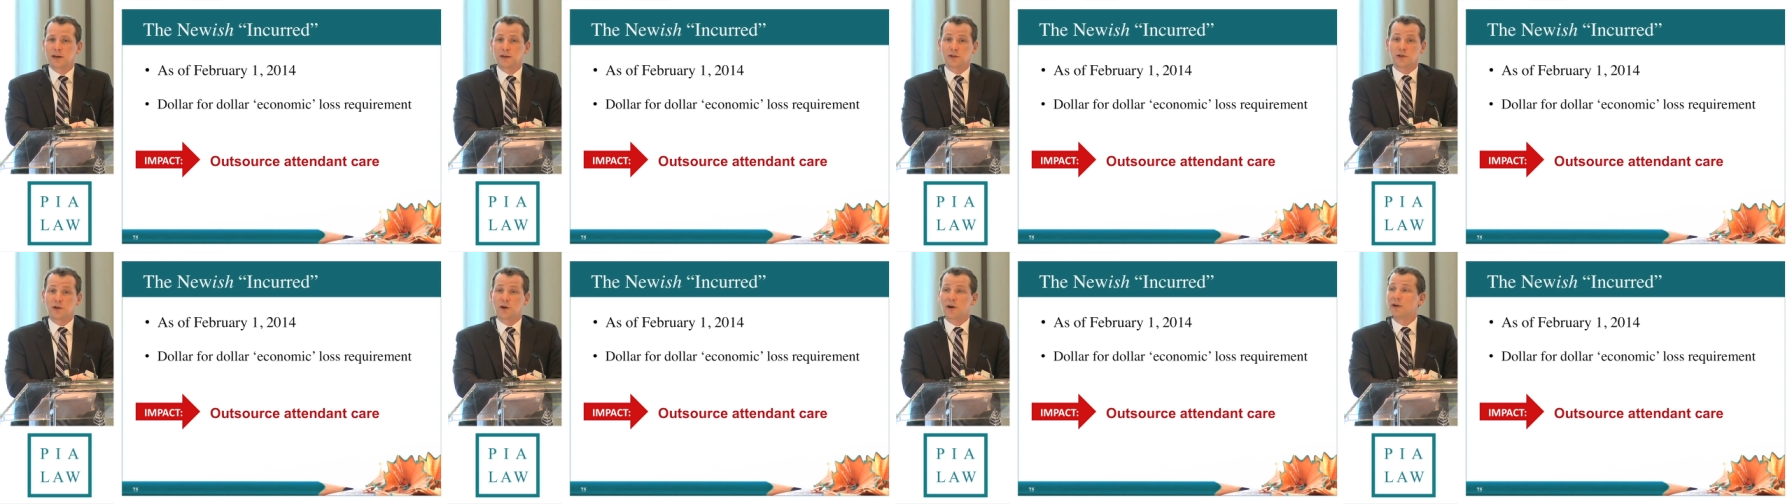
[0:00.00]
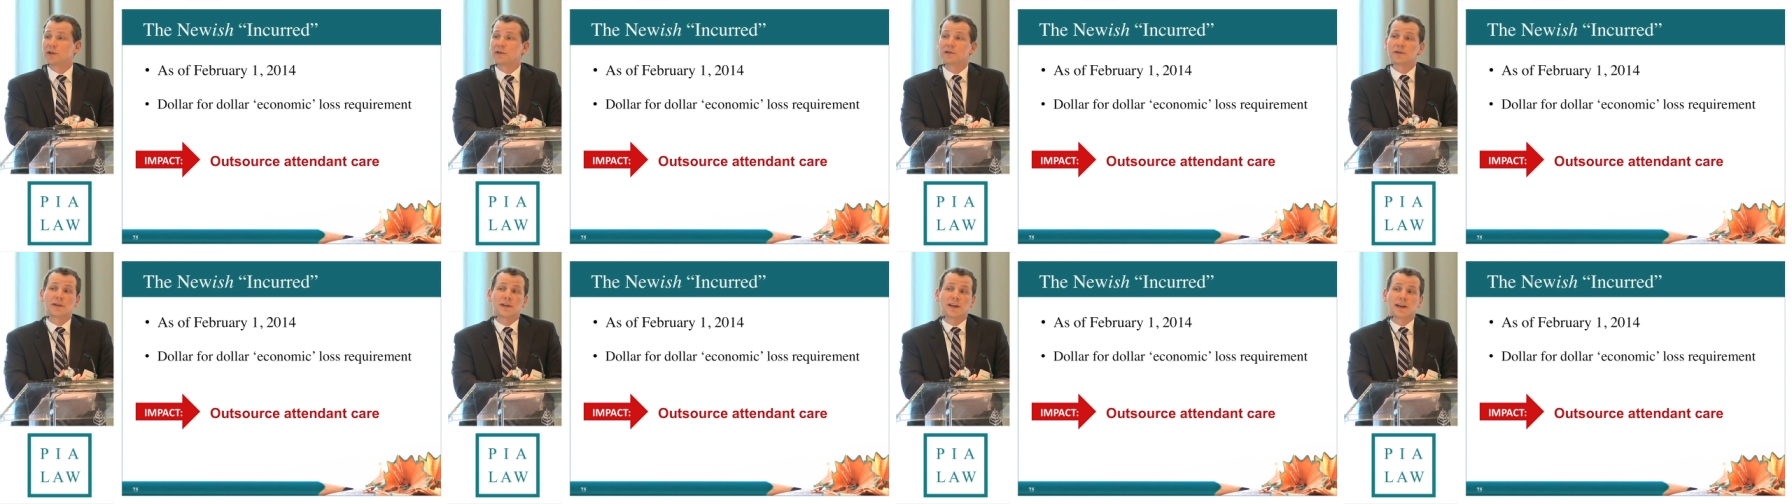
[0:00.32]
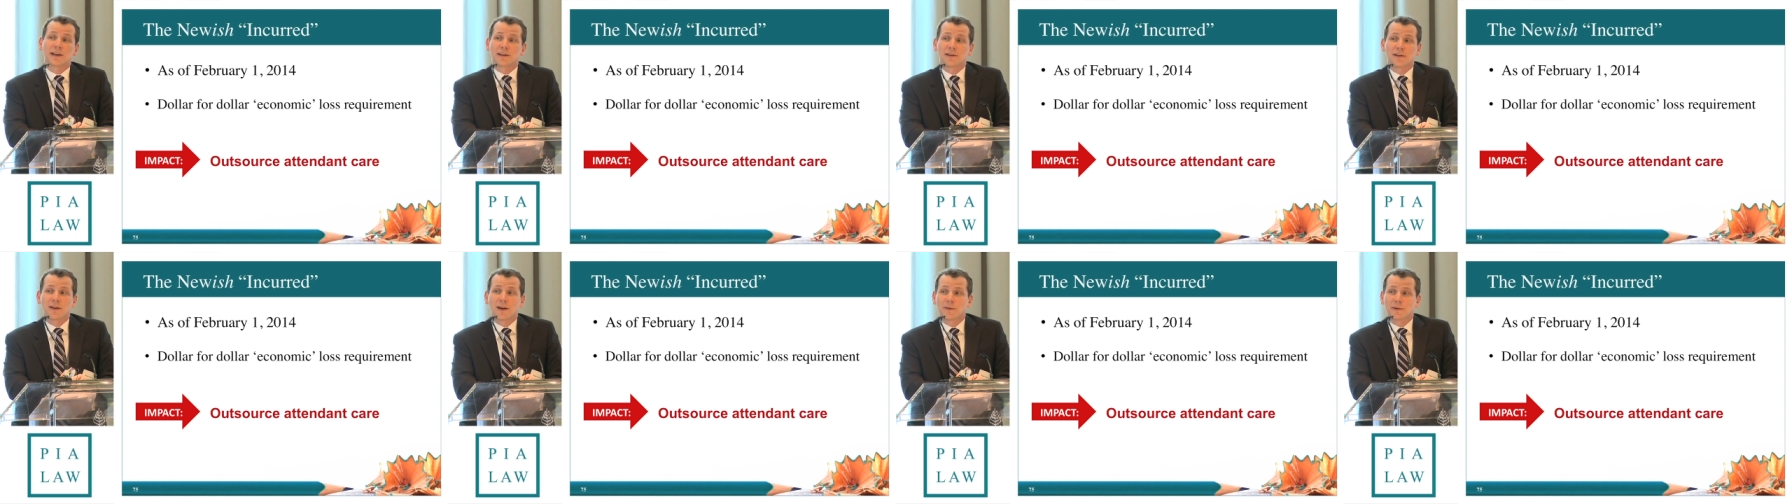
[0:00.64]
$1 in
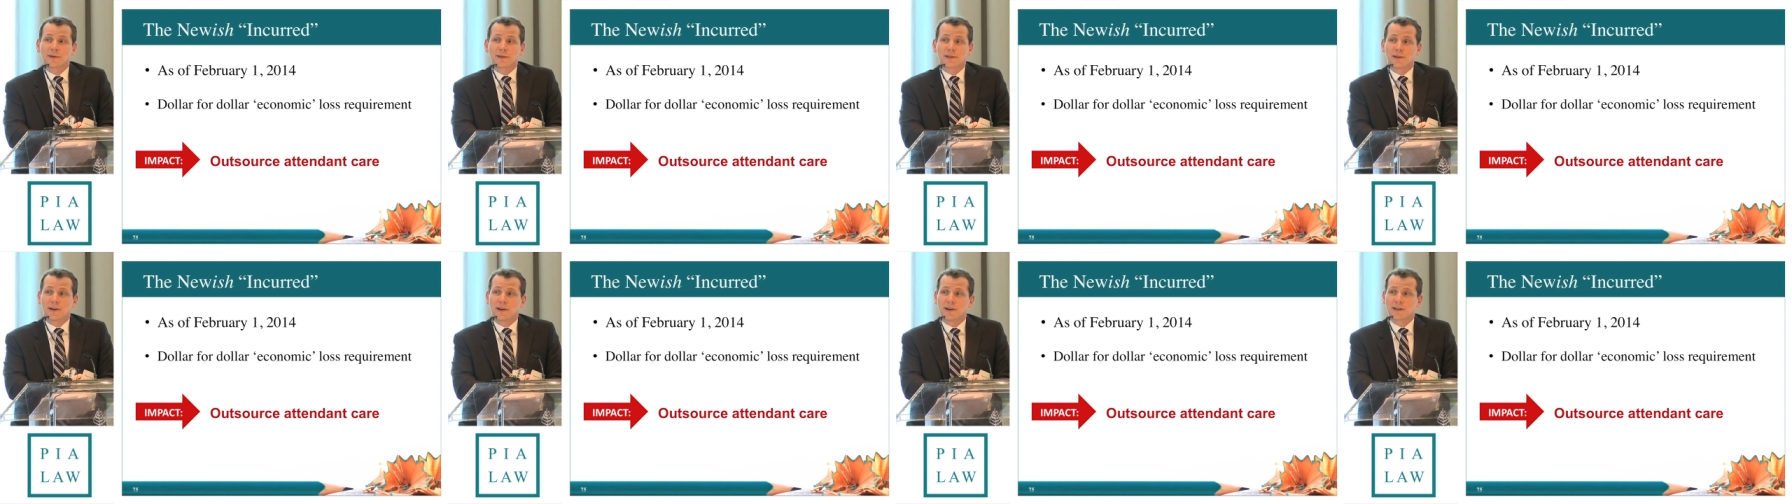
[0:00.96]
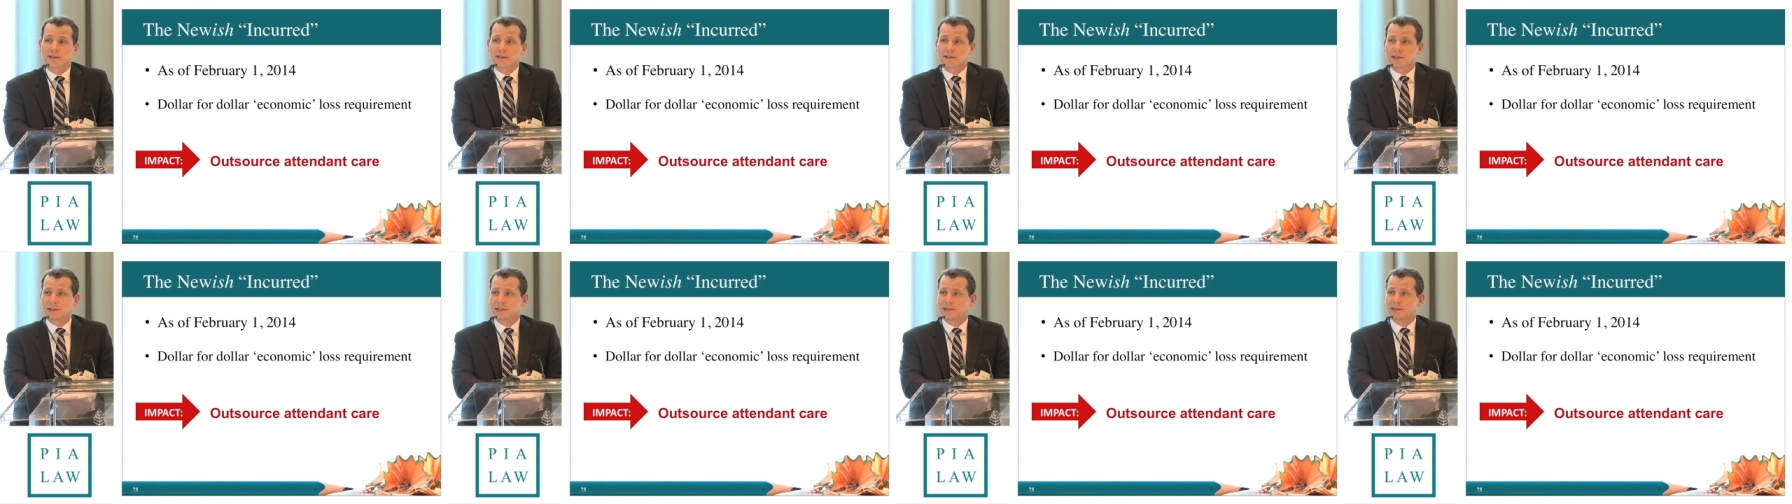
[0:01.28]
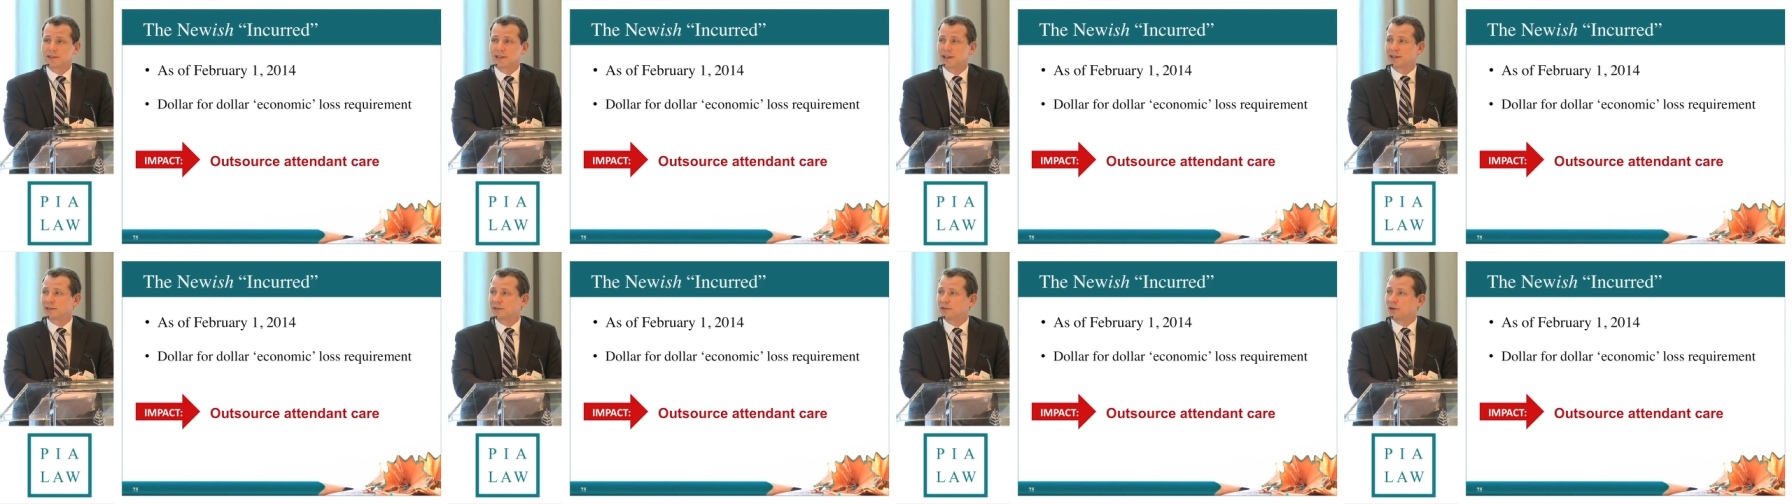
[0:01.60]
economic loss to
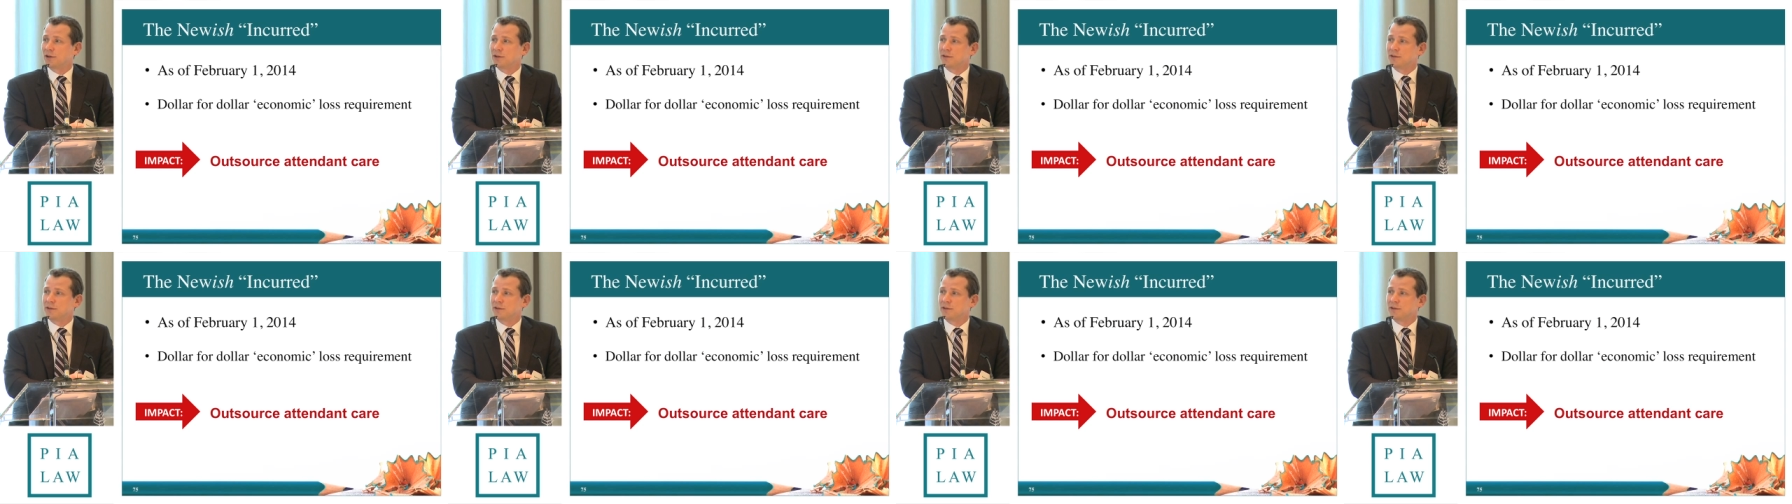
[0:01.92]
collect